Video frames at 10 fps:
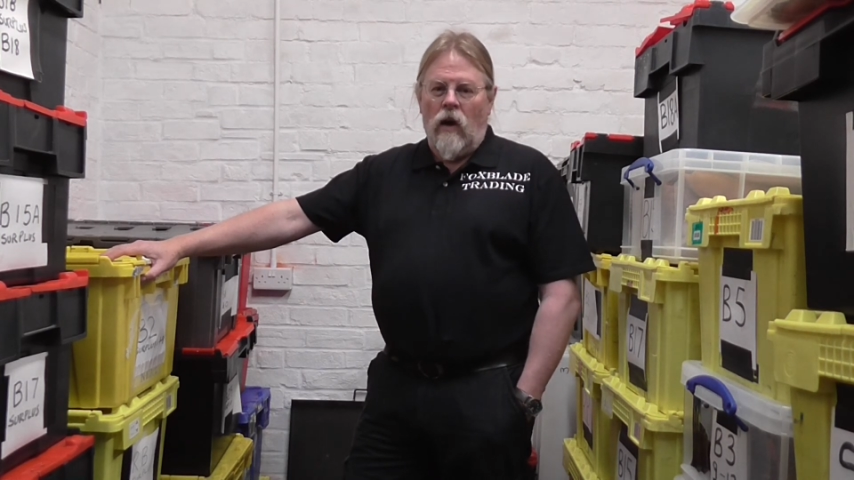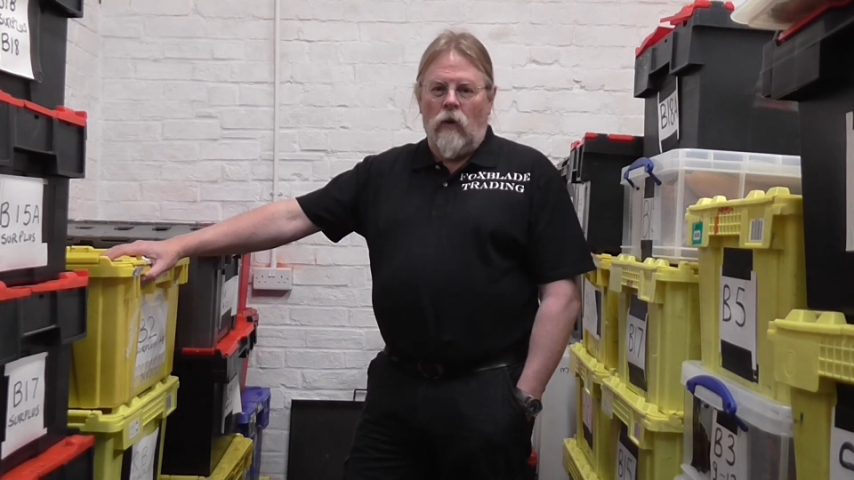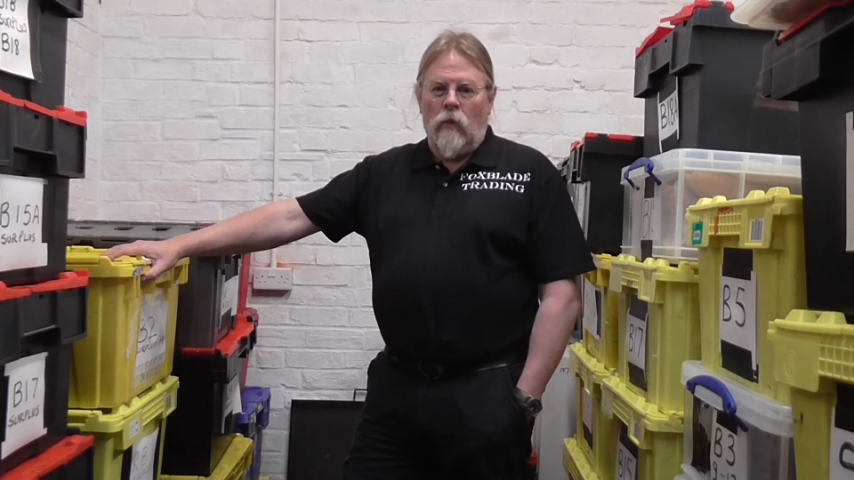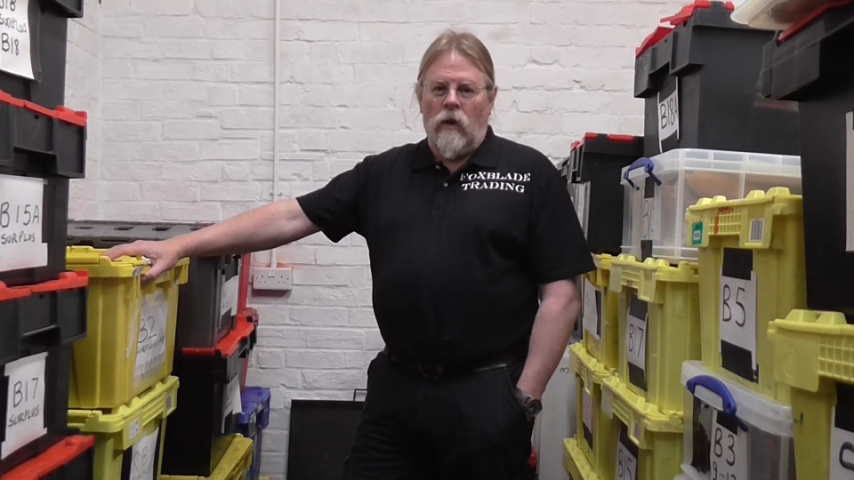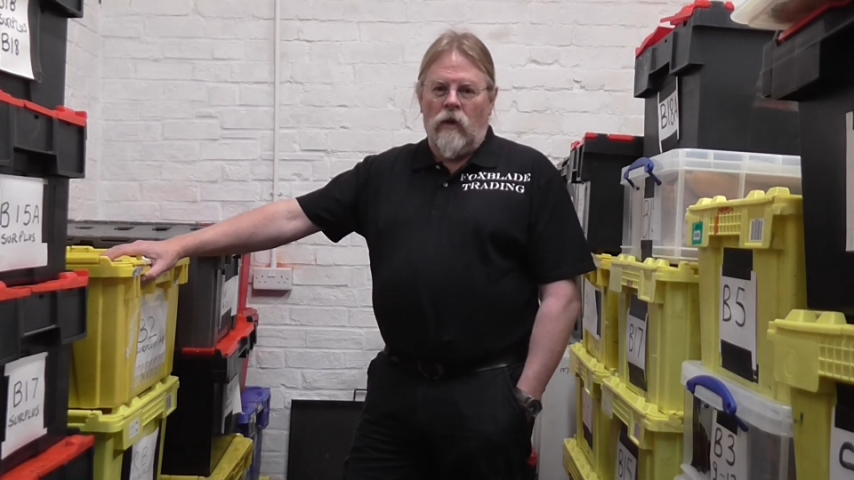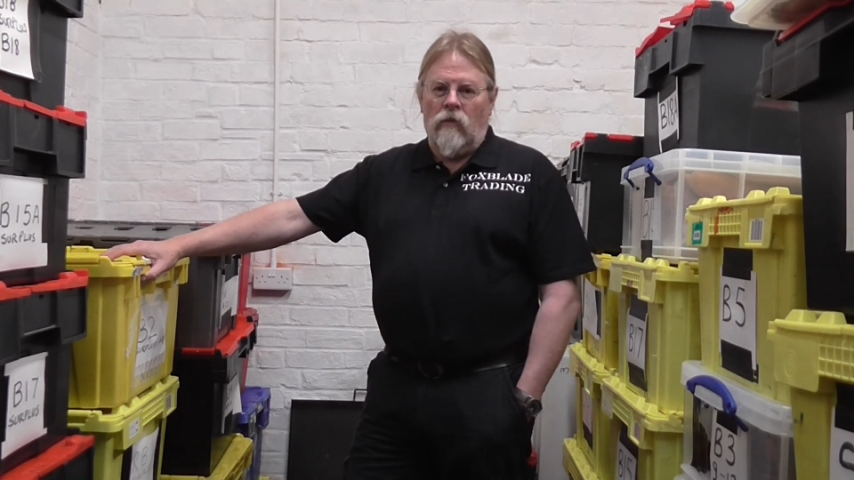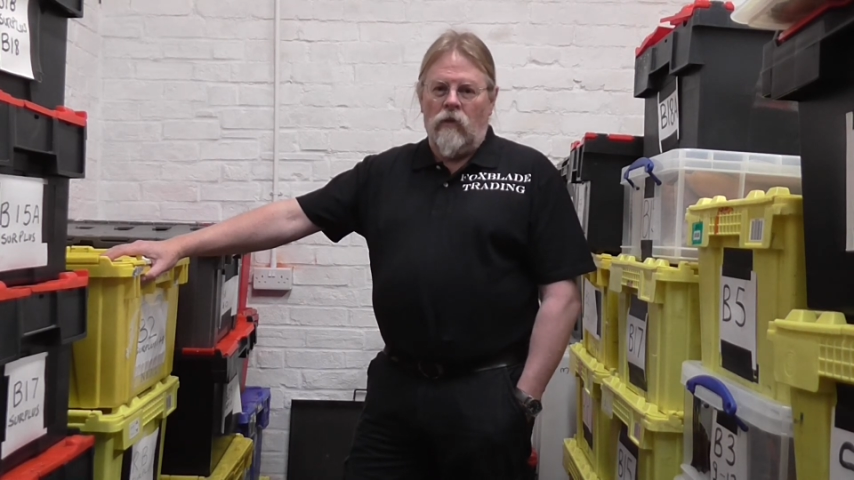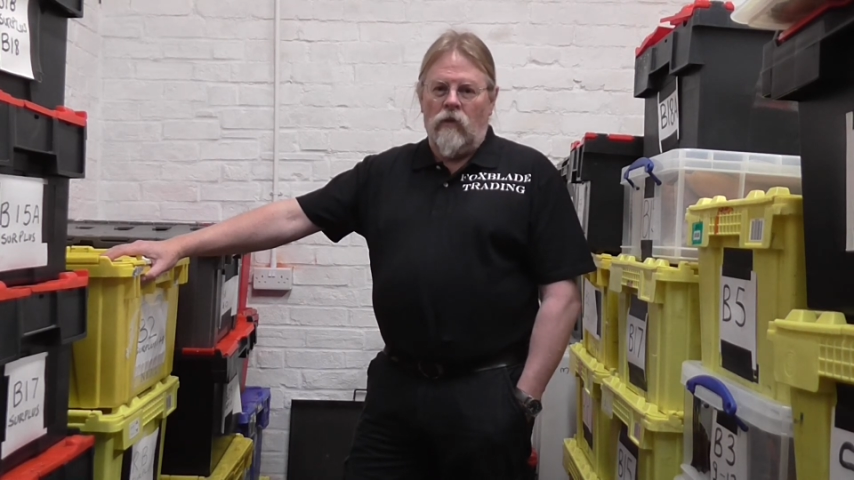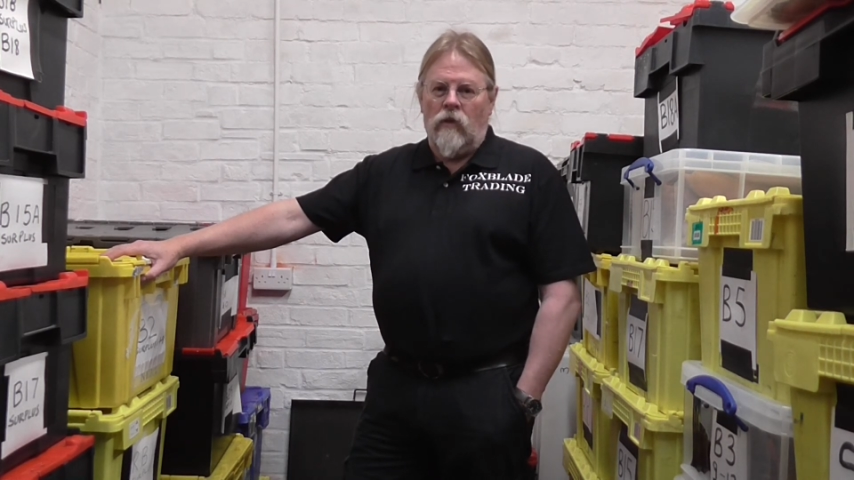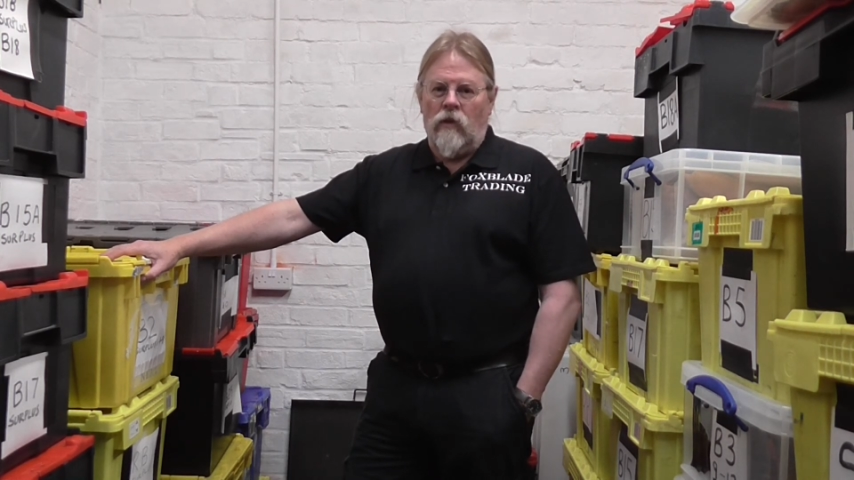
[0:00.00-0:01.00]
on the way
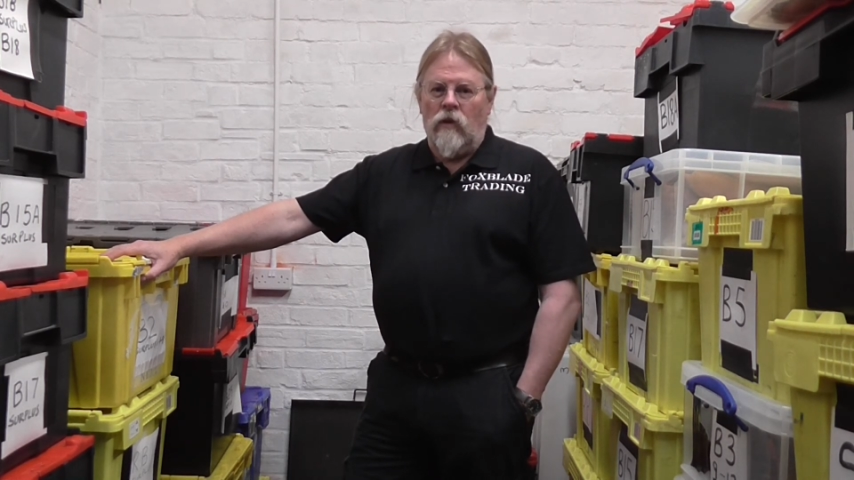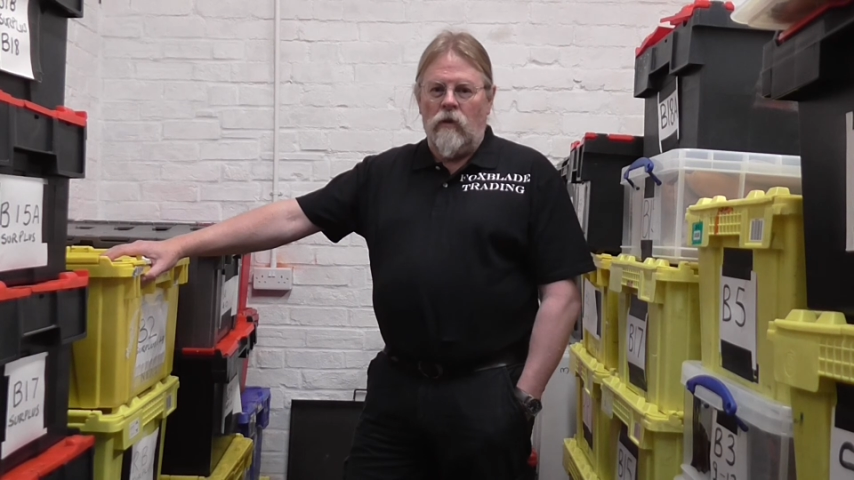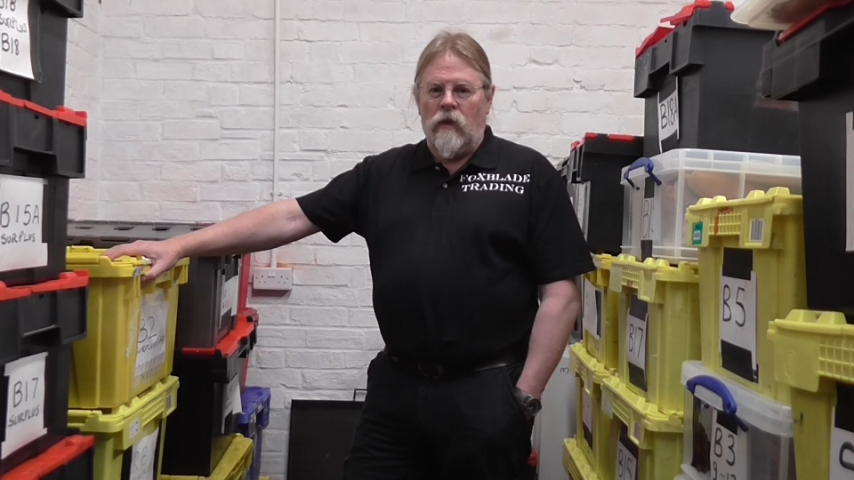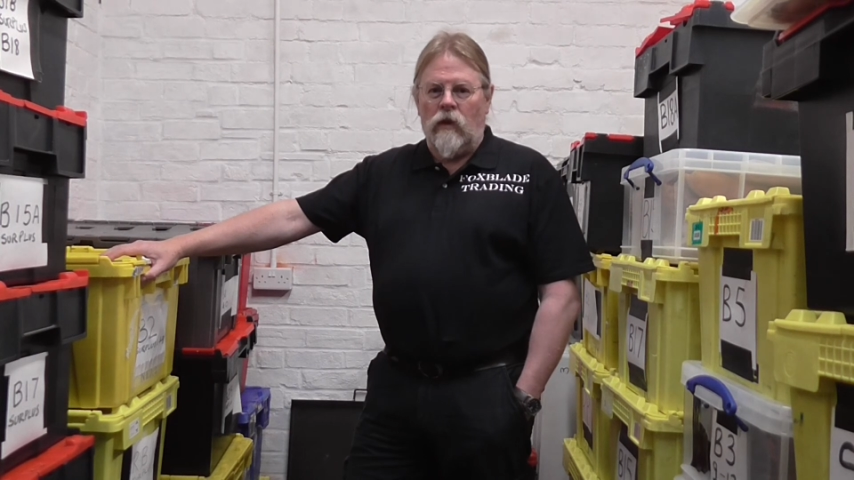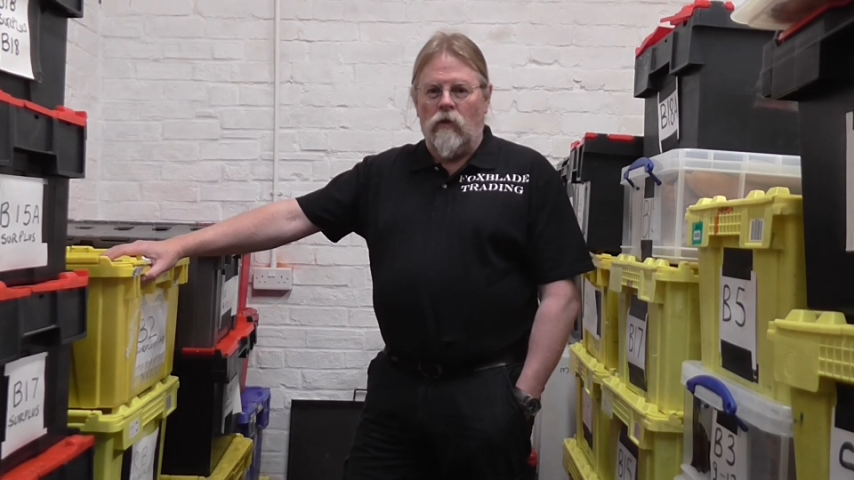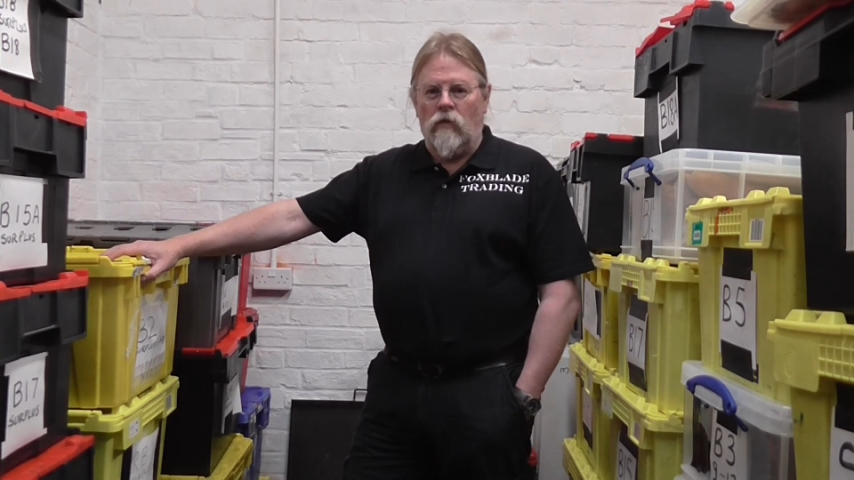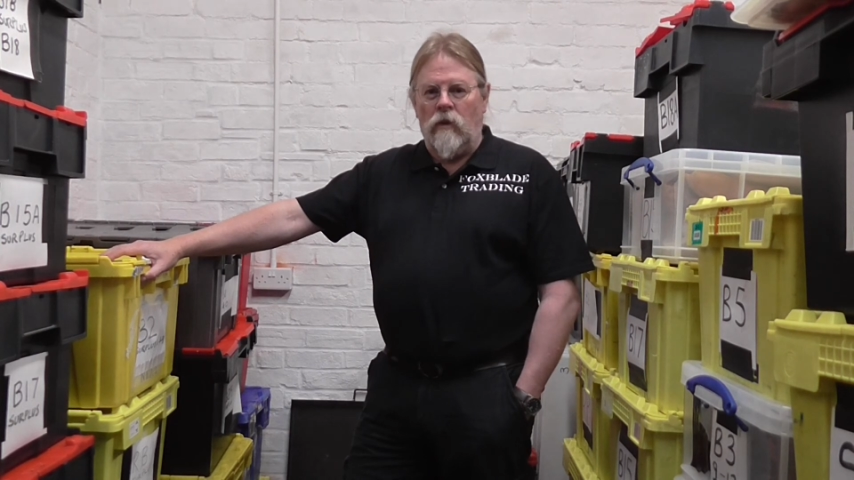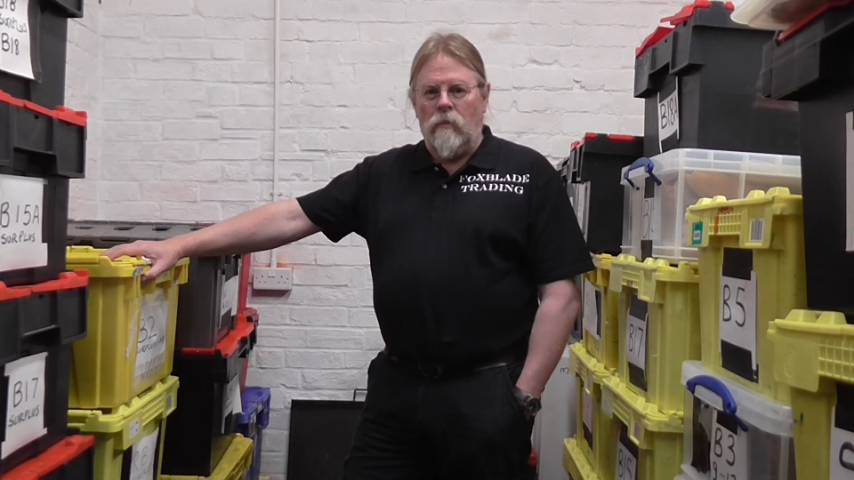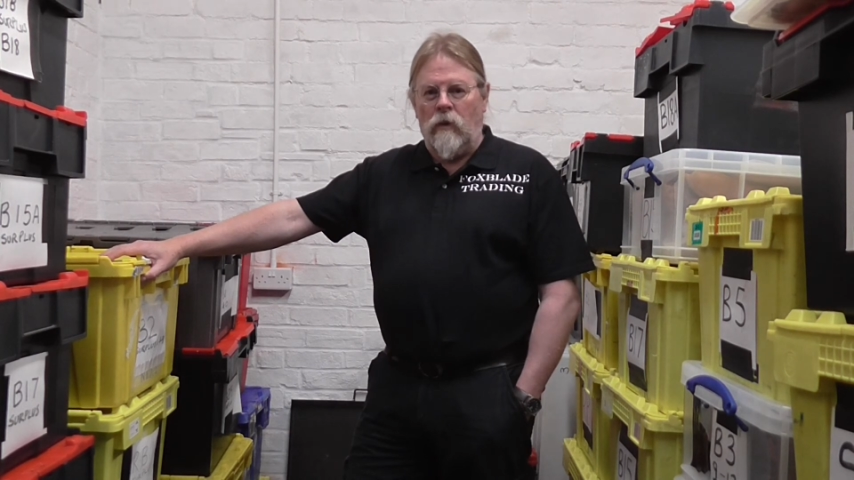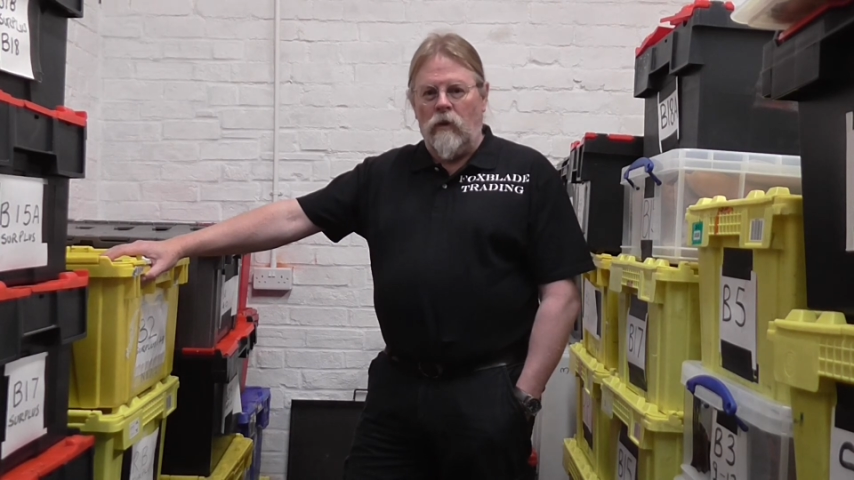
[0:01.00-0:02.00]
through to the new
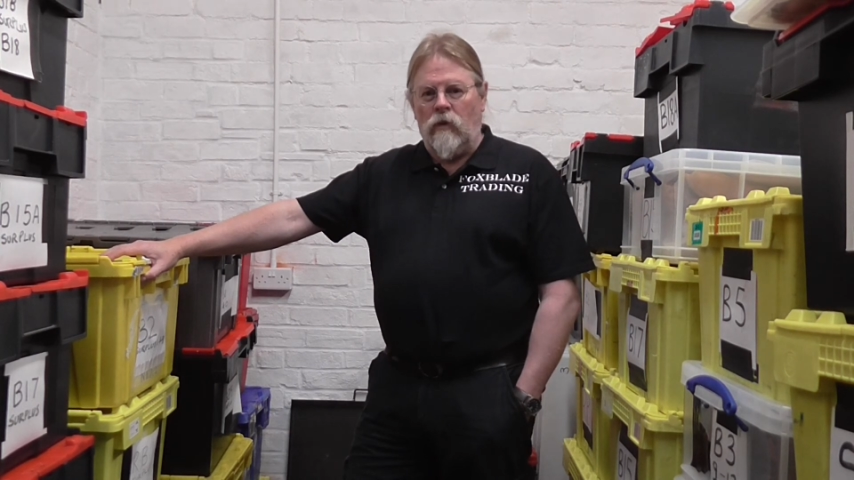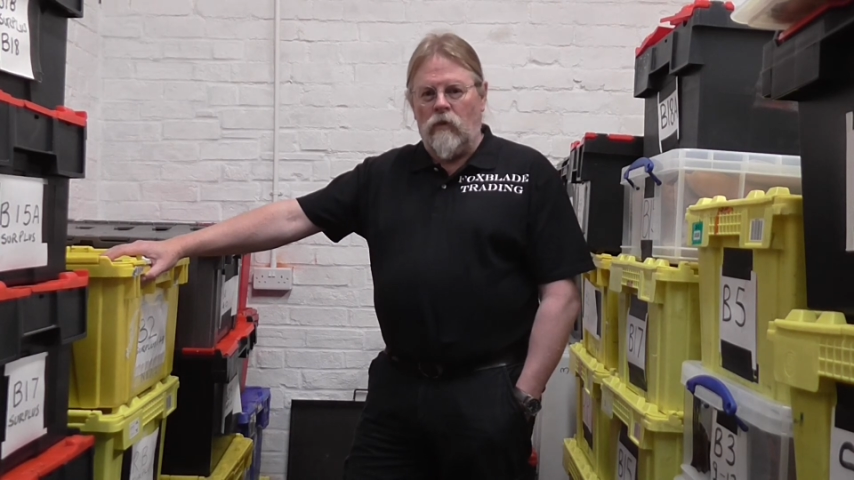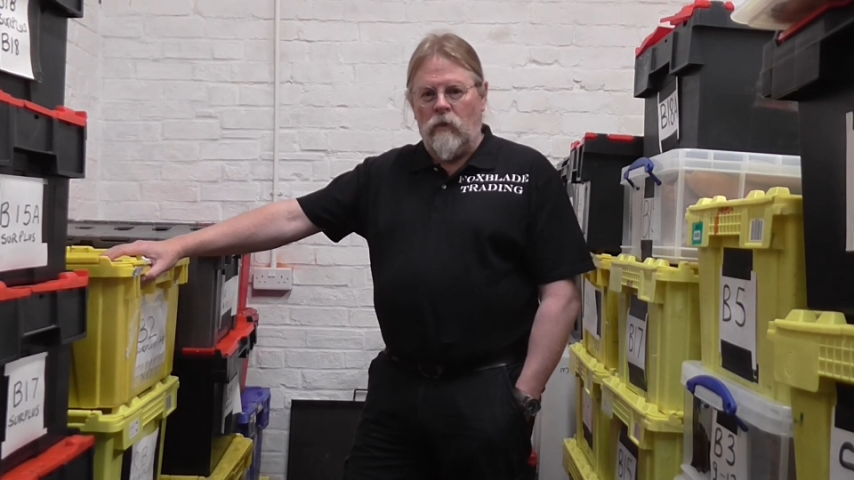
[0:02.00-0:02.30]
Victorian boots,